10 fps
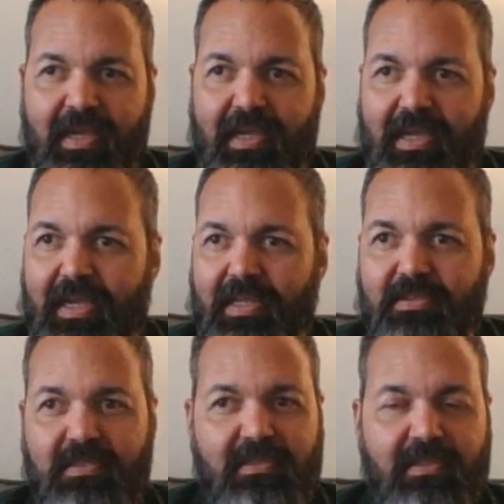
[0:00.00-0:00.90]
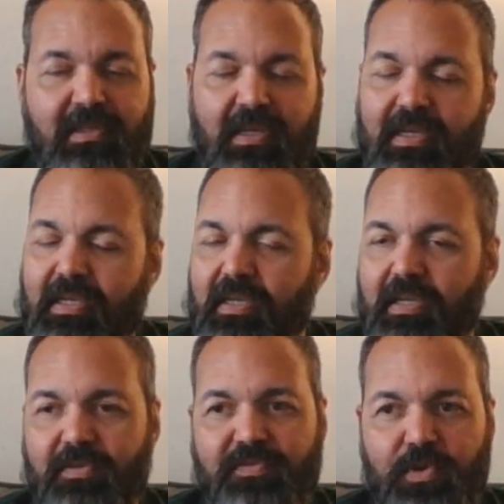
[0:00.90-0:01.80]
And
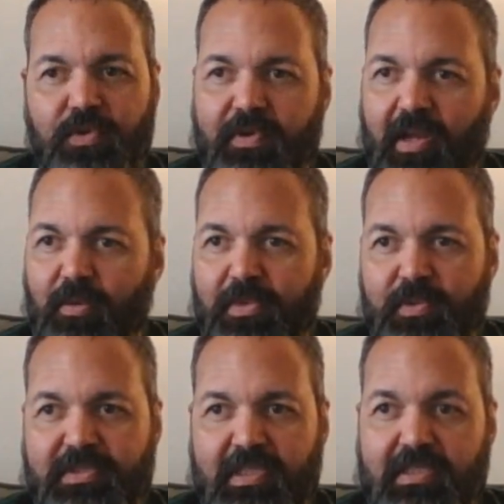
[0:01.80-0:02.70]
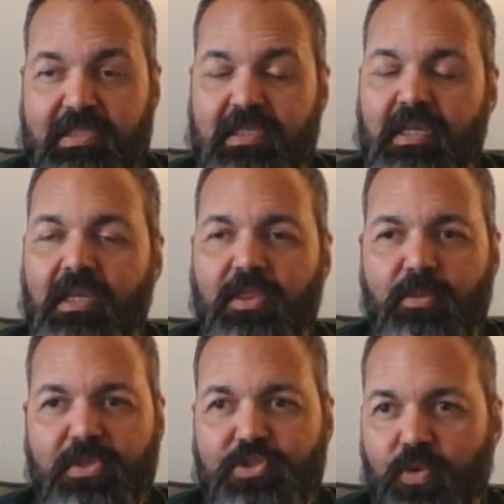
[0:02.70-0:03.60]
if you could help me with this, the
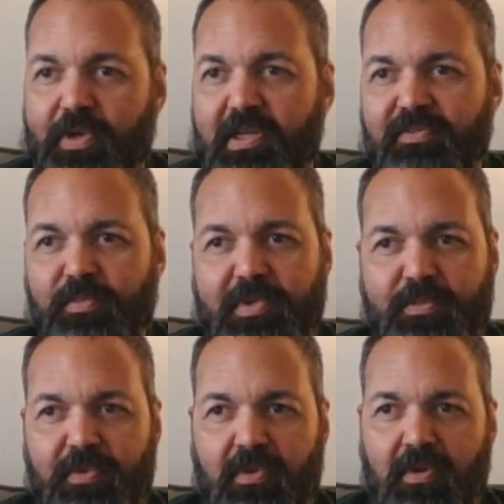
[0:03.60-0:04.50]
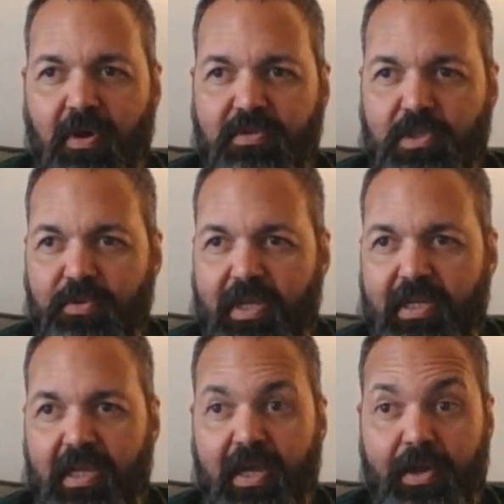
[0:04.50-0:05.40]
majority of the people are
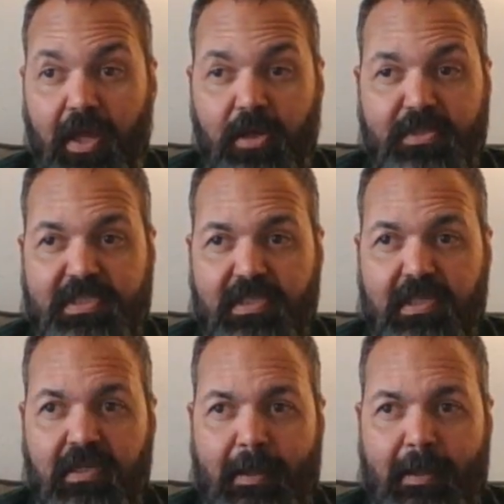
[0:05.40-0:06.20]
donating anonymously.